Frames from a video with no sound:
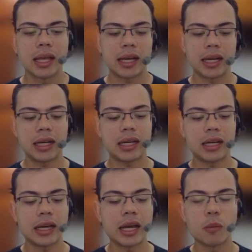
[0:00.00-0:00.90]

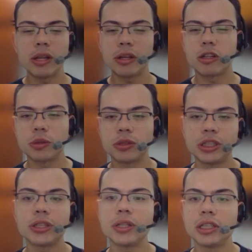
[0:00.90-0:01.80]
And when they're
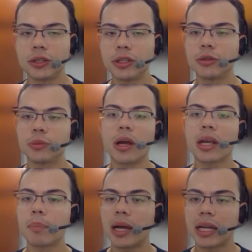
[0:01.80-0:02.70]
transitioning to use
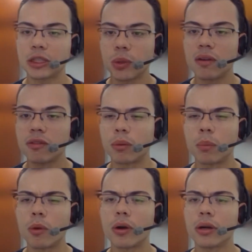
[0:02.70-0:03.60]
RocketPy as well for
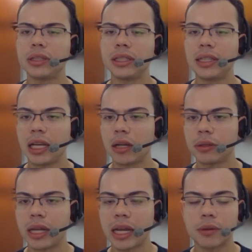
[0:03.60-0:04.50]
more detailed
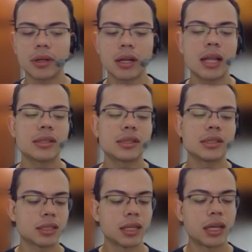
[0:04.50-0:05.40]
and accurate
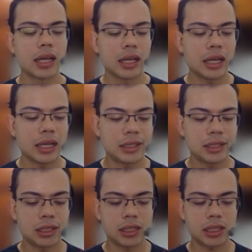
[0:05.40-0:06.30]
analysis,
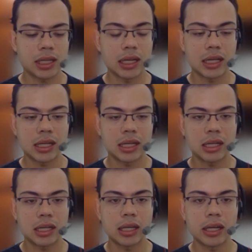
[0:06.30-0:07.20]
it's
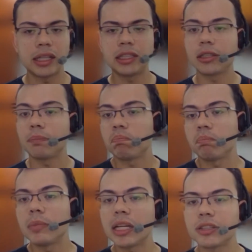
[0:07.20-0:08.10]
a
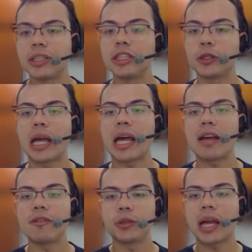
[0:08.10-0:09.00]
nice thing to
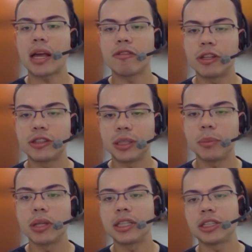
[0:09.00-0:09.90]
have their
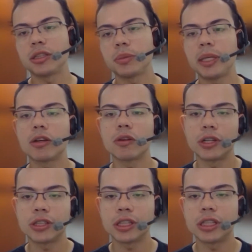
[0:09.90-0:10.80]
simulations being
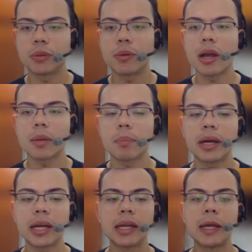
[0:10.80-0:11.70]
converted into a RocketPy